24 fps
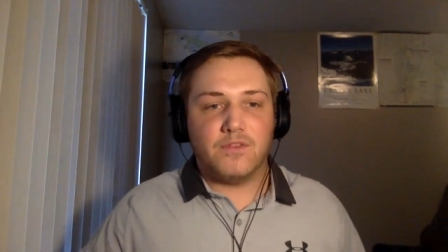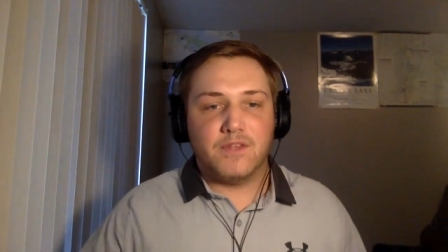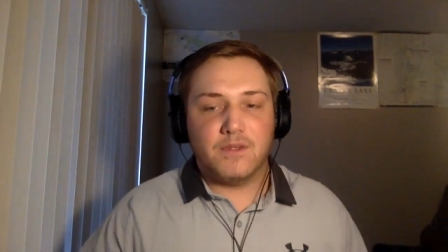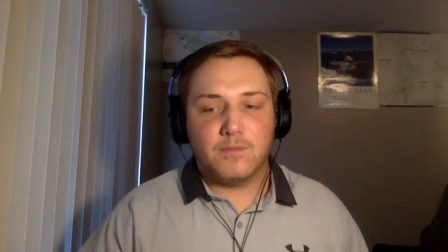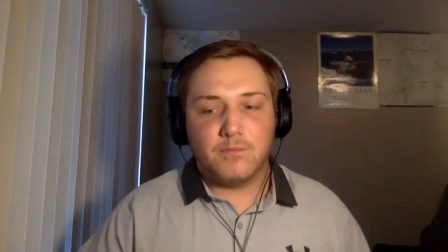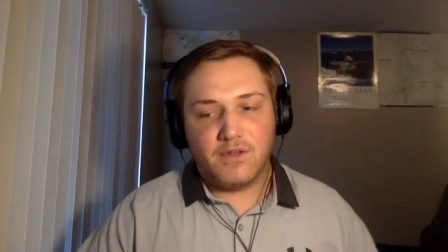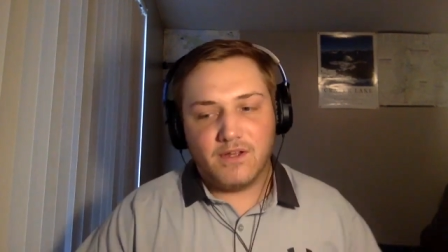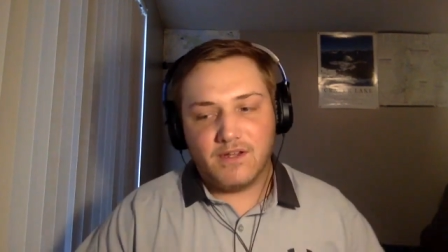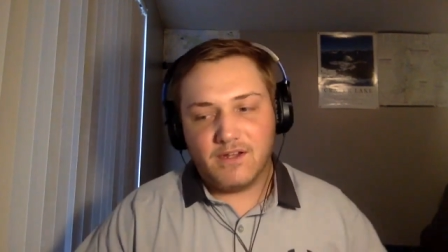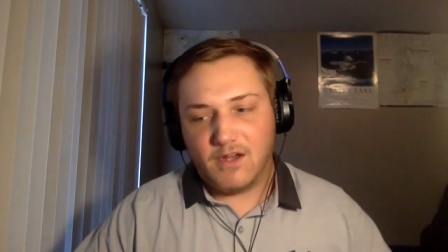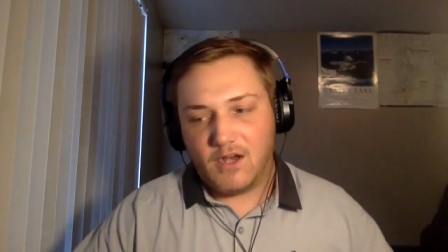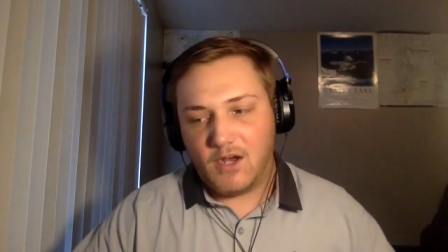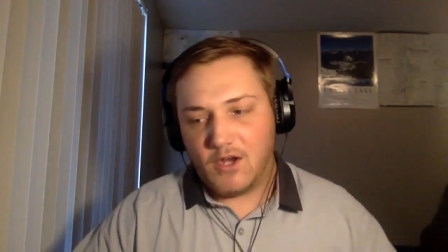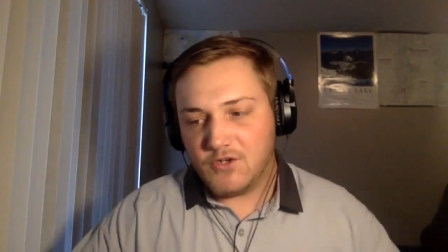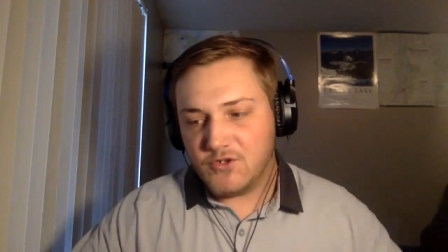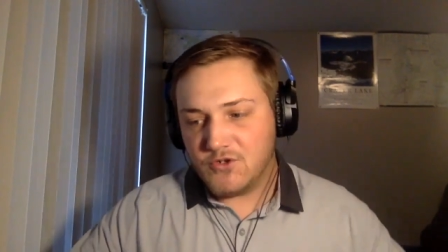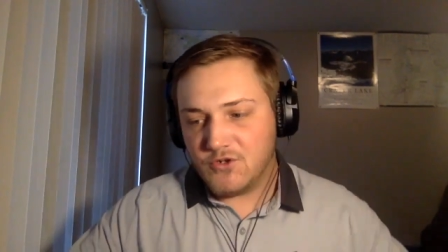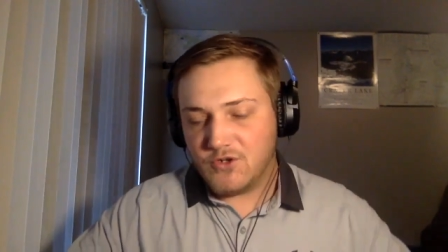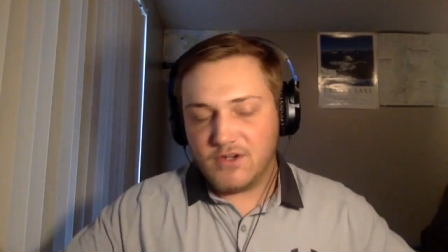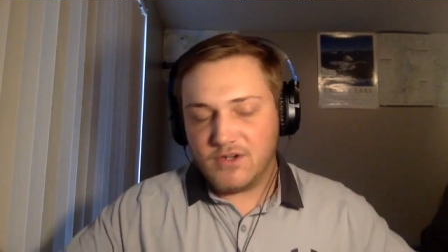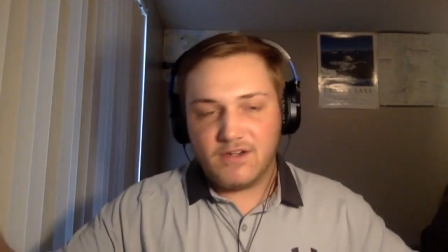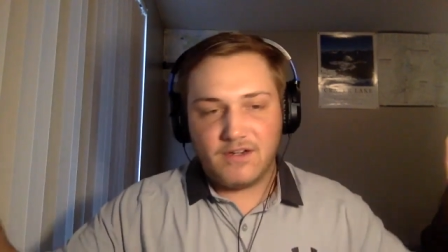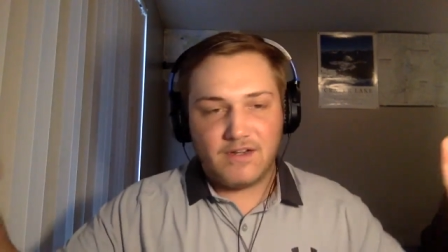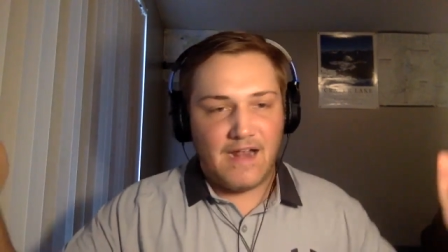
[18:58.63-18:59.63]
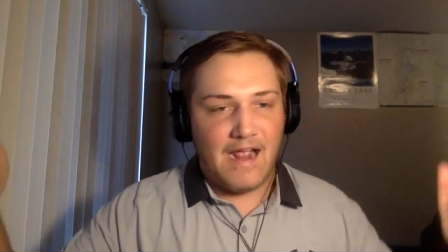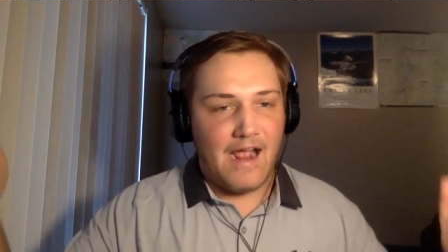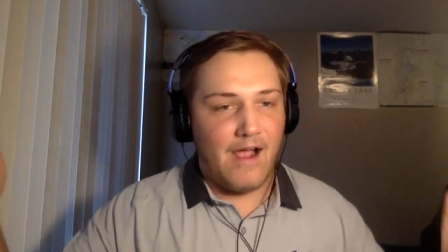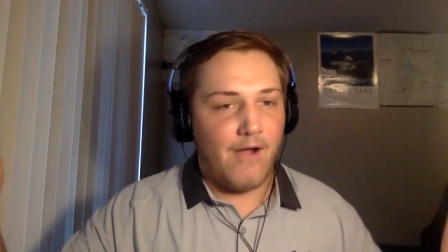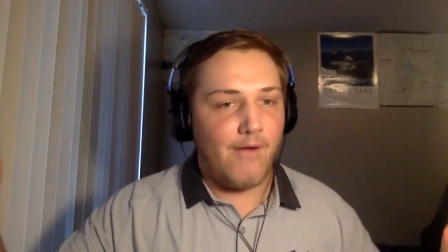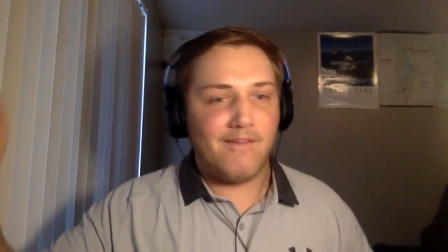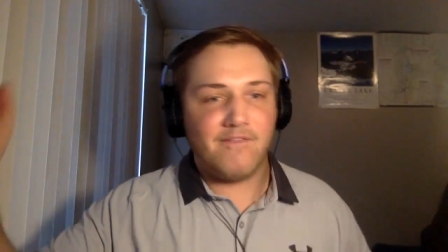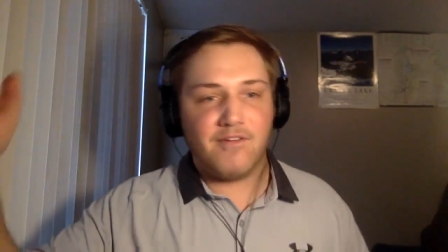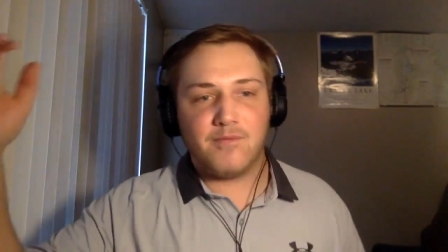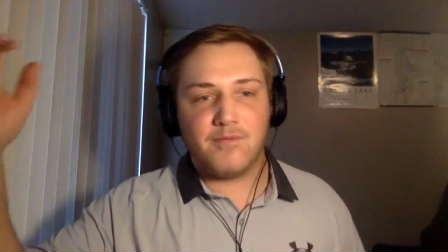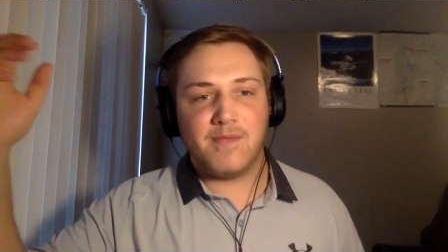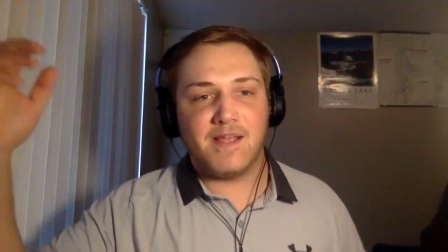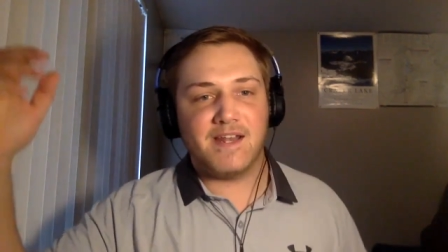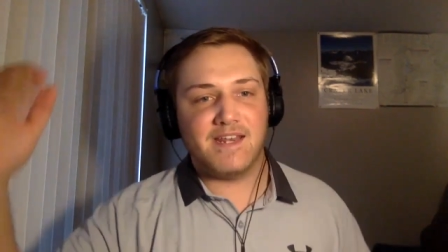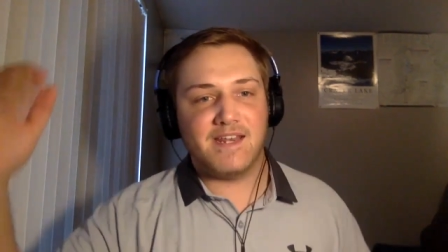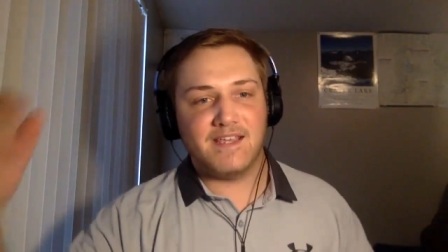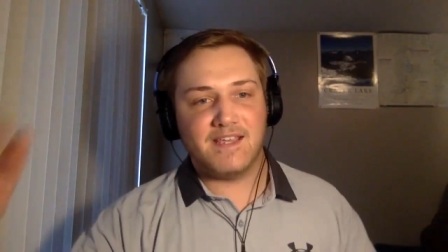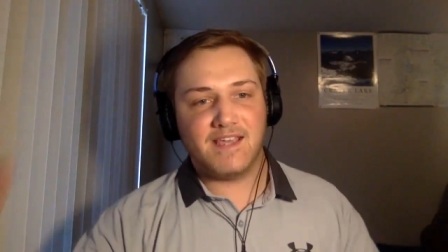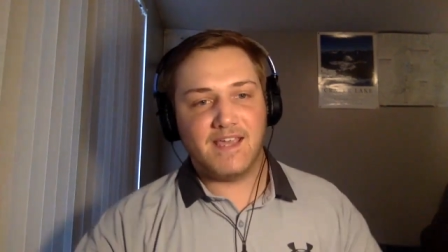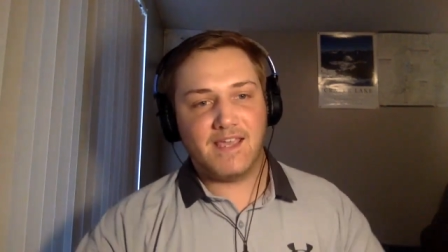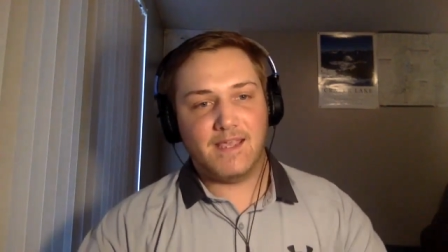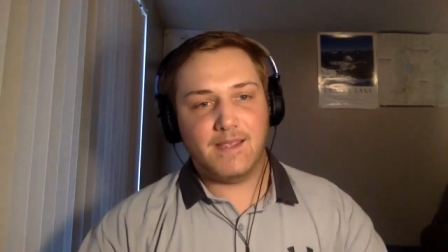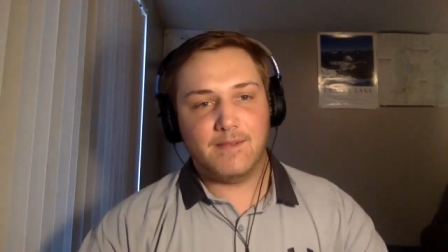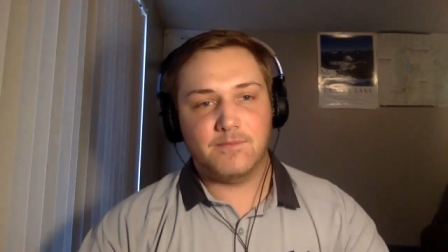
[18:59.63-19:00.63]
They play 100 and however many
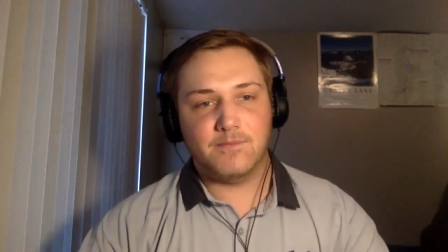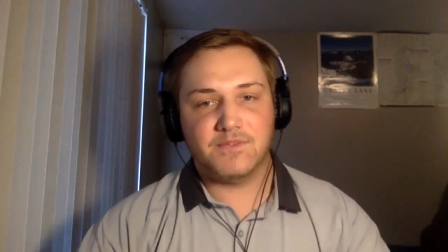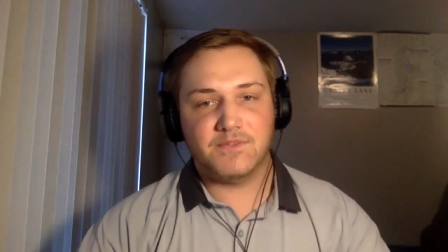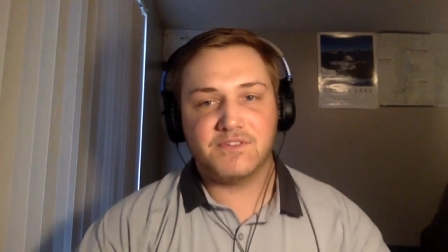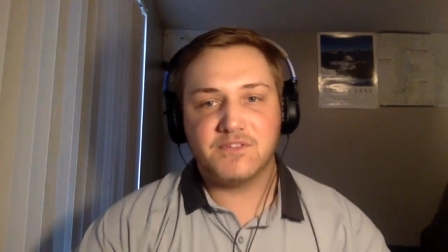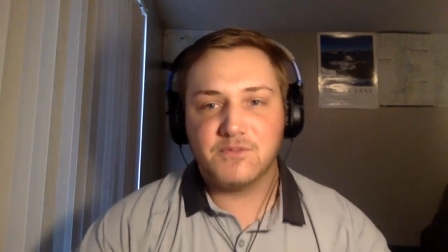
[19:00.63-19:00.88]
games.